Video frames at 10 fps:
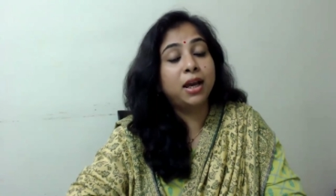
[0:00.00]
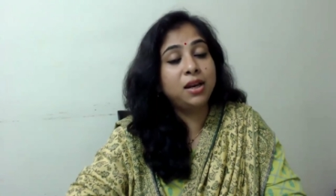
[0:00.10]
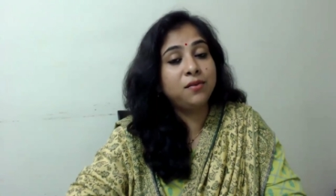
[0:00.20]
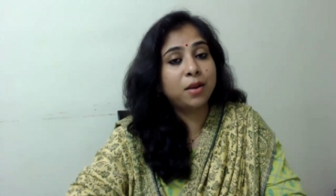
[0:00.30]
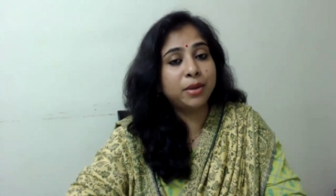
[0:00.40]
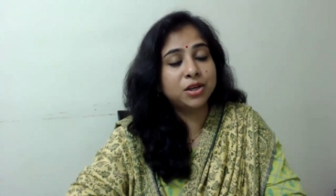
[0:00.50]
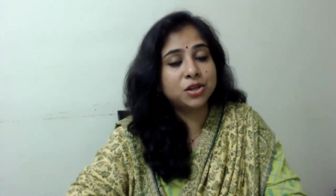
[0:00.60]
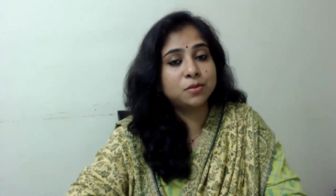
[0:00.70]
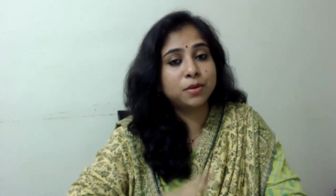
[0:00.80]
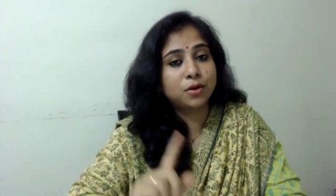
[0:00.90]

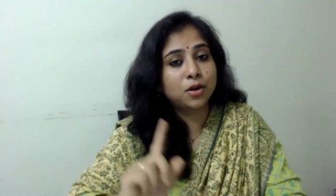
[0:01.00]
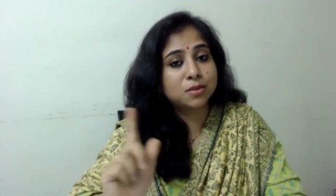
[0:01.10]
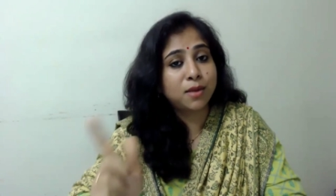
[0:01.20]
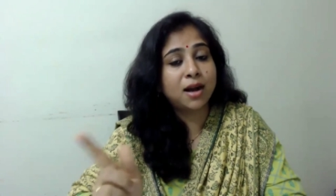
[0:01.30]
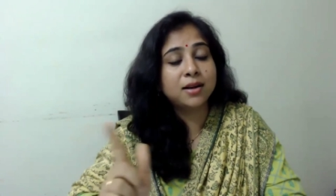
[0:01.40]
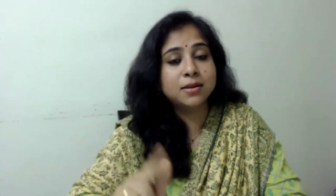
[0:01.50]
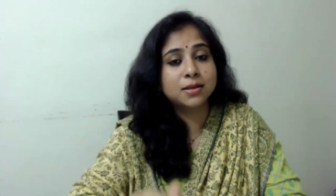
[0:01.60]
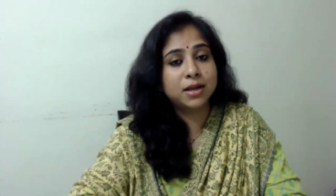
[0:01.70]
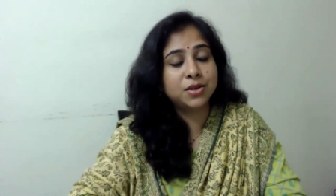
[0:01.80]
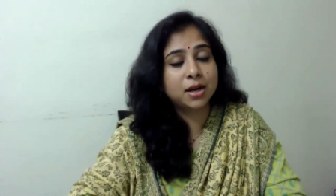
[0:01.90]
inflammation, because Mars is
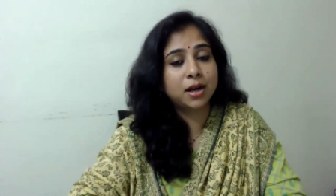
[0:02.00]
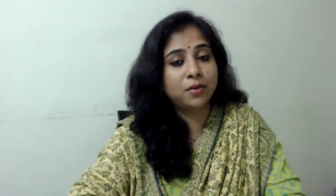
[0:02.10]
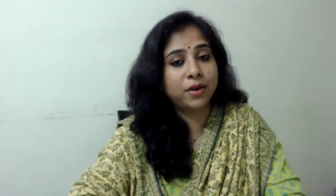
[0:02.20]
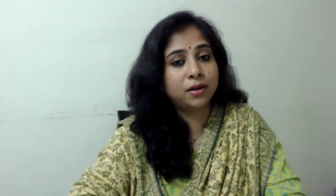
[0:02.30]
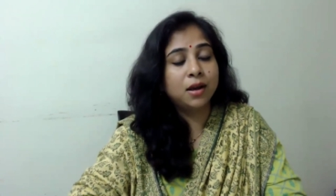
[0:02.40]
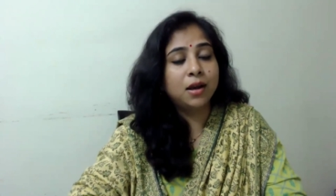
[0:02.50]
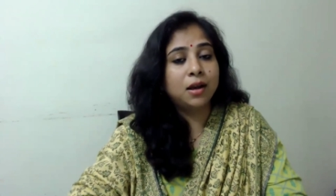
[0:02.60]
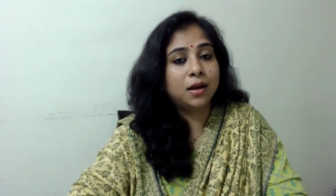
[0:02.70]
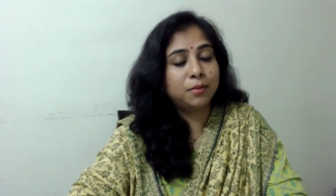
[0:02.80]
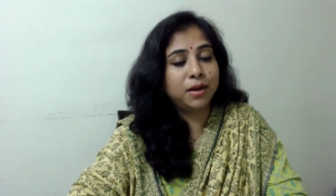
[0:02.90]
conjuncted with
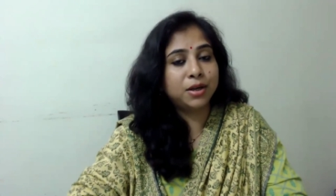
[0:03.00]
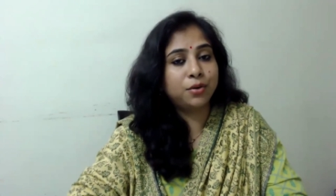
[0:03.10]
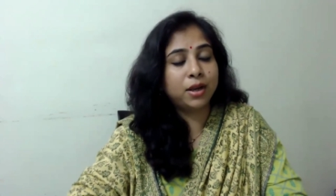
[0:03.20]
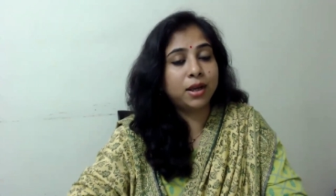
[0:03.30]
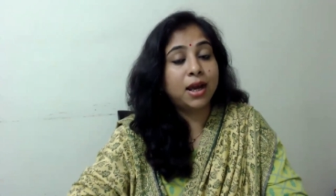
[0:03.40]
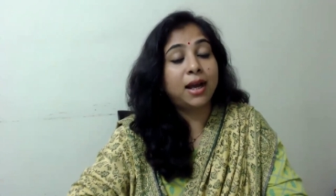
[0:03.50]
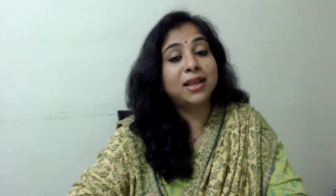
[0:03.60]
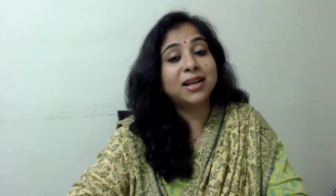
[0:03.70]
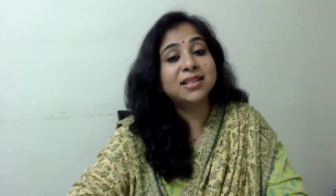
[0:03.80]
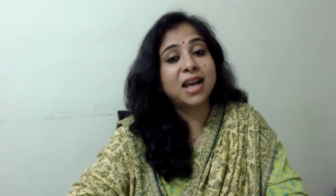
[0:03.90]
Mercury, and
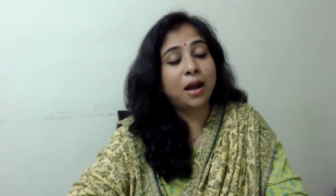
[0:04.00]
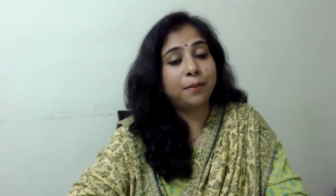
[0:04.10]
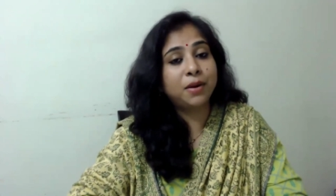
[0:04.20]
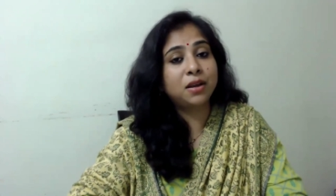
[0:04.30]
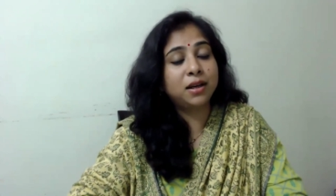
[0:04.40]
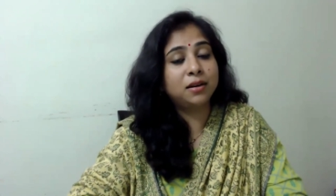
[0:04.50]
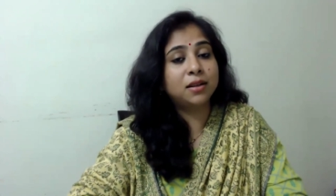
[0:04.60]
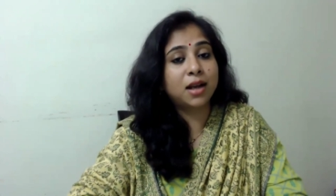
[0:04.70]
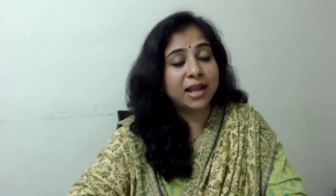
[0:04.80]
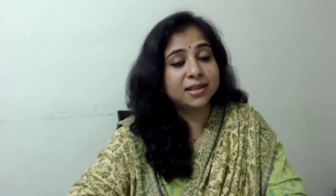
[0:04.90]
that is happening in the
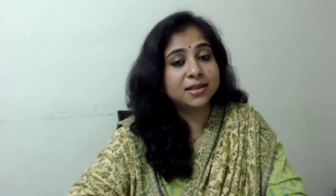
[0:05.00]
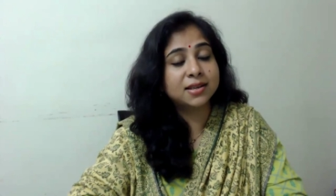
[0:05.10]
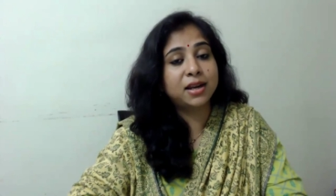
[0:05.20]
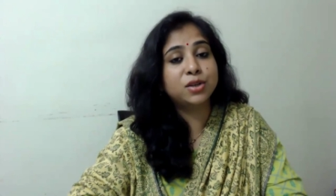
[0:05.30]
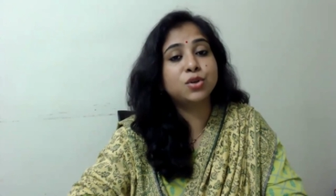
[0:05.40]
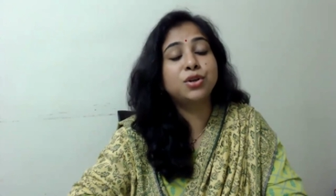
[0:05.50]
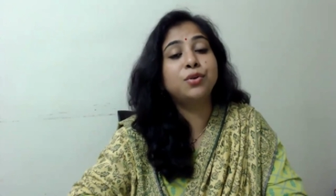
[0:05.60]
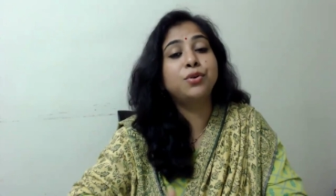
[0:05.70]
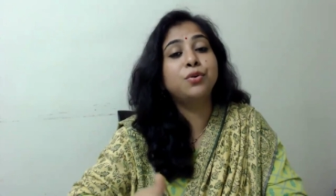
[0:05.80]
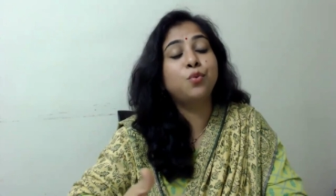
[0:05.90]
Cancer sign. So
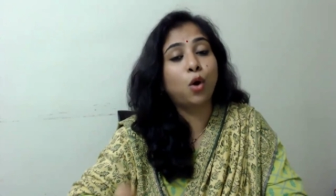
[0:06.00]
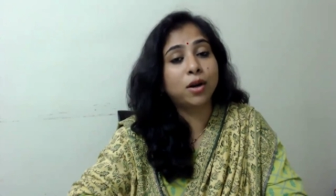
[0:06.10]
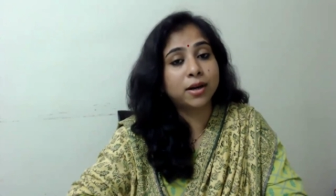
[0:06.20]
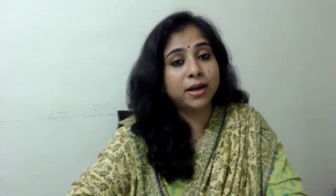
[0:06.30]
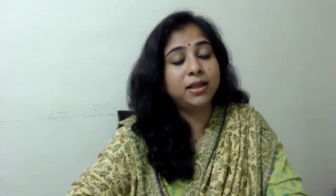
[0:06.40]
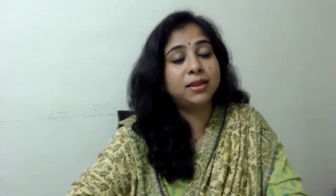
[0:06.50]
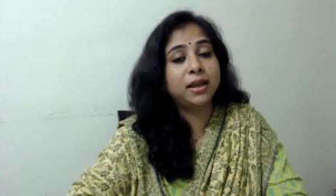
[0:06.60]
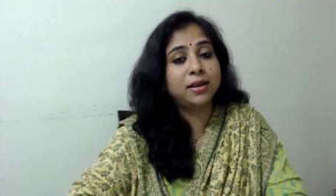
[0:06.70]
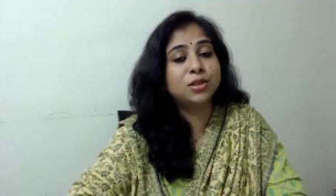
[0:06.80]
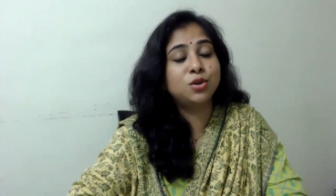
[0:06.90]
due to watery
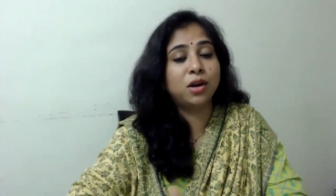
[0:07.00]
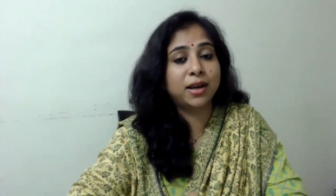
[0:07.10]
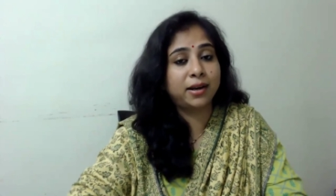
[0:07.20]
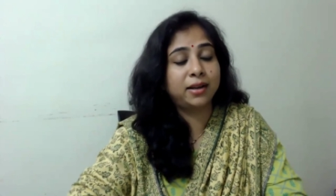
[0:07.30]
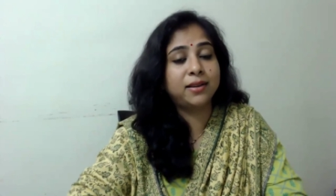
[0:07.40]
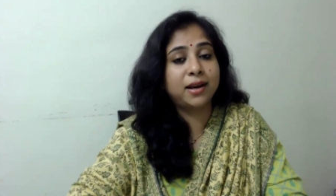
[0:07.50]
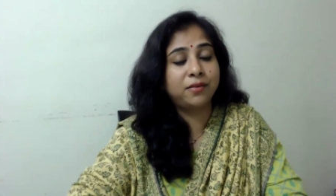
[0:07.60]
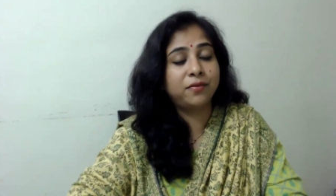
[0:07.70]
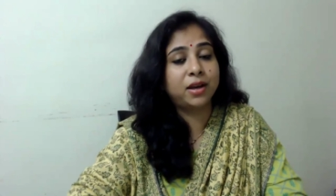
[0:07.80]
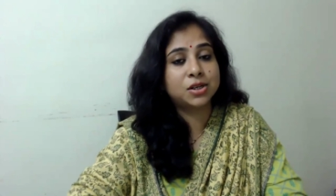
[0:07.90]
things, you are getting that
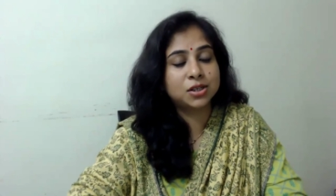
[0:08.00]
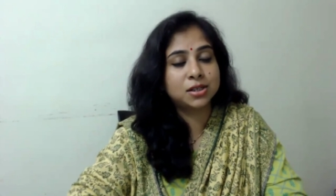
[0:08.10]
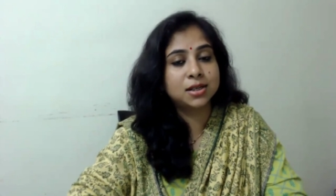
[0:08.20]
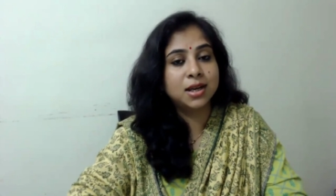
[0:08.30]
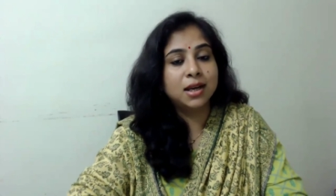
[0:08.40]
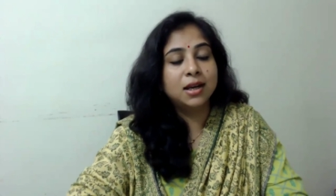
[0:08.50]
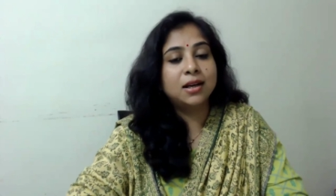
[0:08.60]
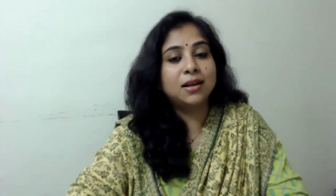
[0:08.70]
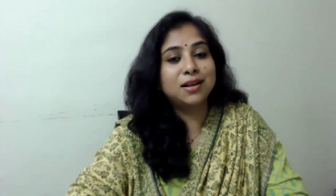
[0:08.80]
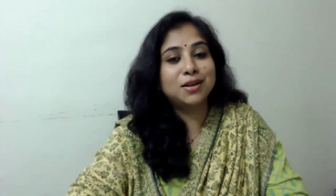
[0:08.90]
infection.
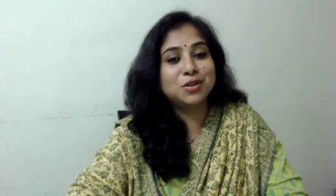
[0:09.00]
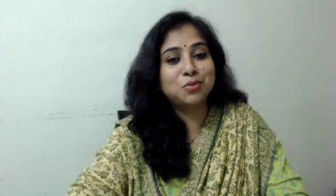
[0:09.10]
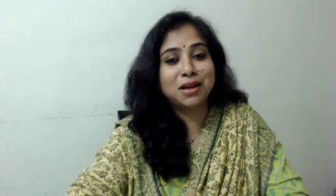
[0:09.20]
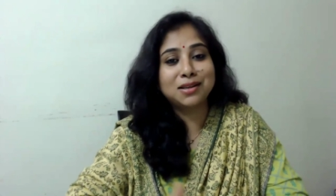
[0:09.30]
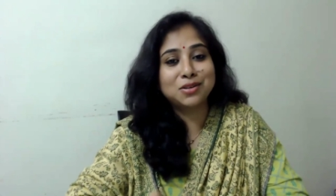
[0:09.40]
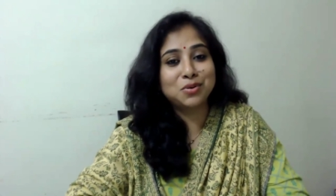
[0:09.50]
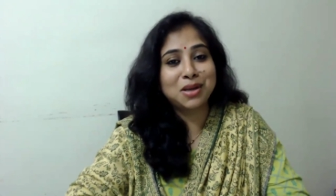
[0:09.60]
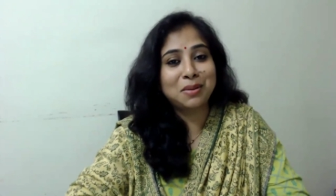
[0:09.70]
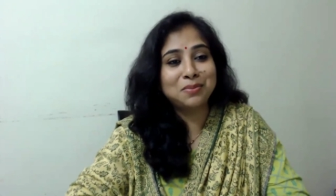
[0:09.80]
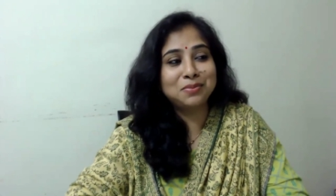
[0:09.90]
So
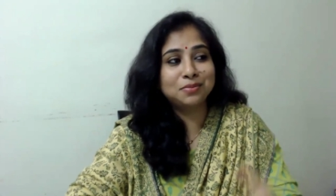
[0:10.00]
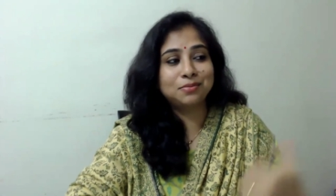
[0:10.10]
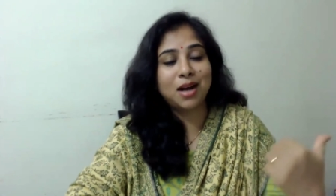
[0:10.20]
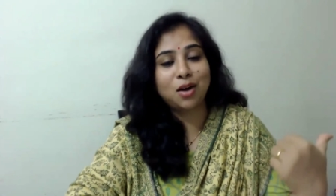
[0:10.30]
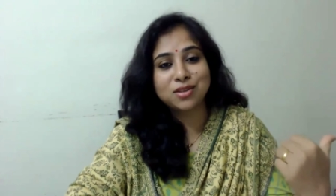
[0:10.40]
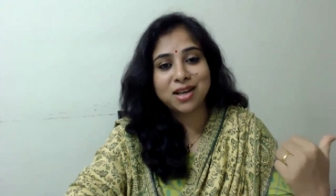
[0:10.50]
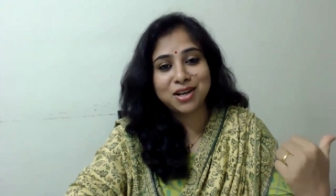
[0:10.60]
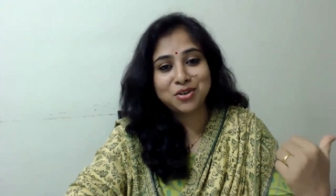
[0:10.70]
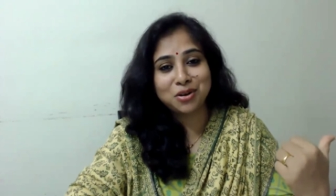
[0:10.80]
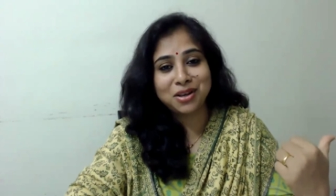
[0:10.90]
some outside
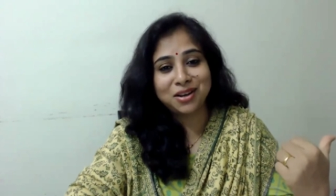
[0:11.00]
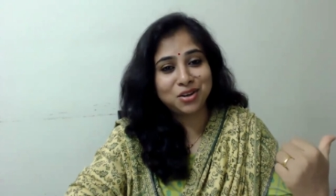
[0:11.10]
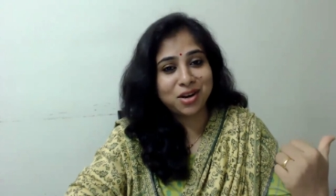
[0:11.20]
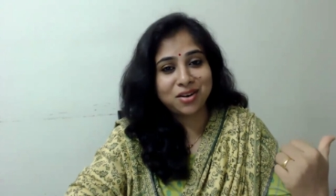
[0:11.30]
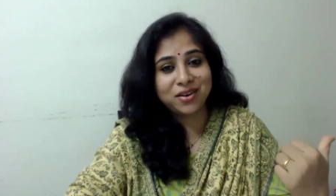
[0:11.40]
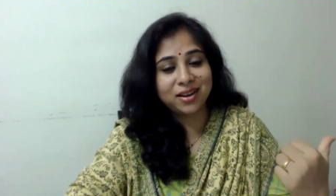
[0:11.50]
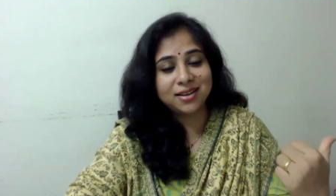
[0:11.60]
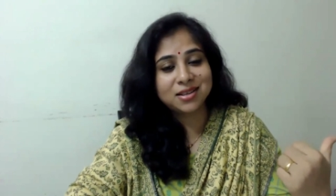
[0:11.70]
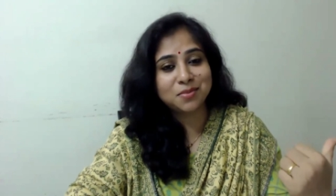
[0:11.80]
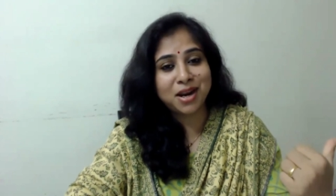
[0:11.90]
you are
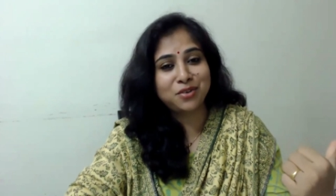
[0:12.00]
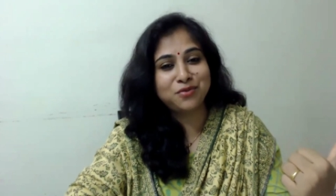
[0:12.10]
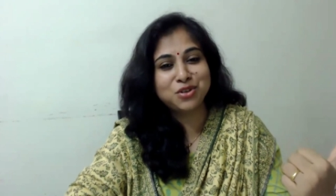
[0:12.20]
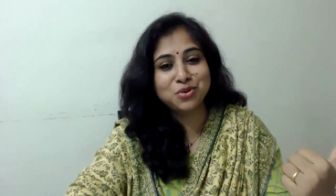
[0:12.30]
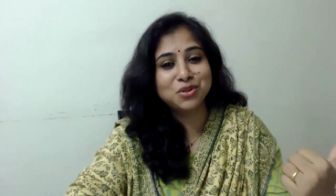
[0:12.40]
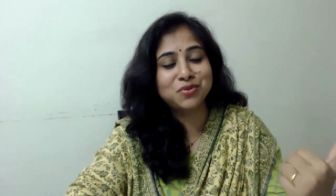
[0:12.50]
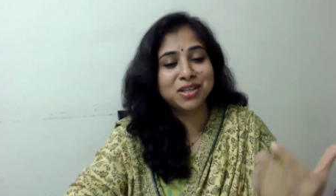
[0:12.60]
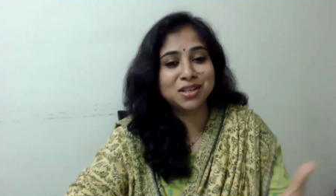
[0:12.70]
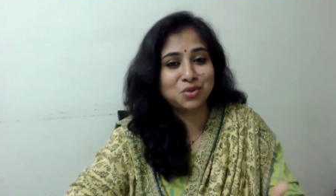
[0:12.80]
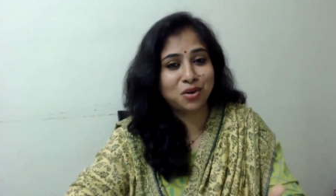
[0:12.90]
drinking some kind of juice which
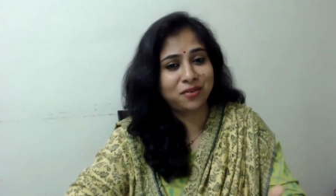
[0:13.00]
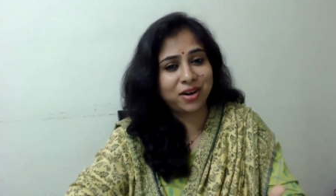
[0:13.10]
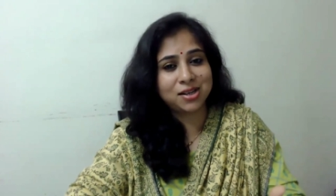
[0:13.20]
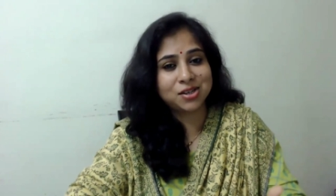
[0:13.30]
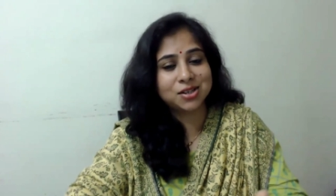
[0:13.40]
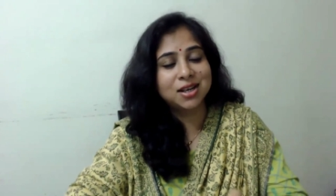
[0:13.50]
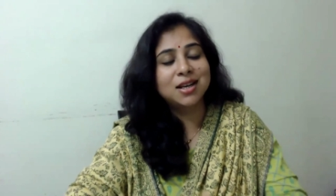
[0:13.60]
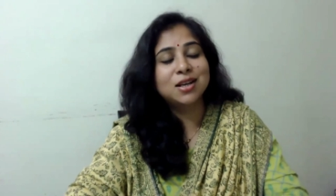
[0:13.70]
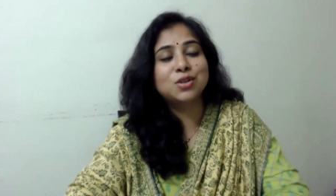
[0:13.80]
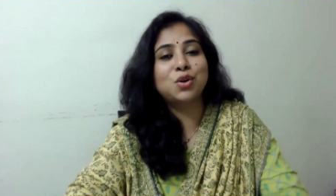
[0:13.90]
is not fresh,
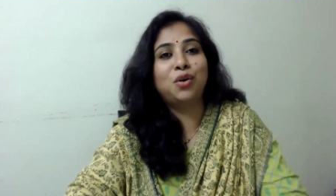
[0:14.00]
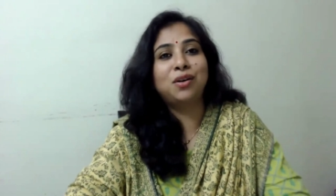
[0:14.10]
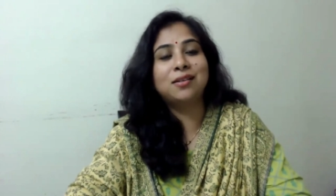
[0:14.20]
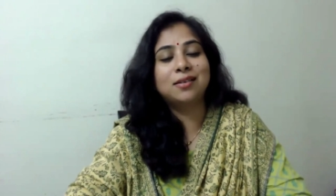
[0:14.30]
or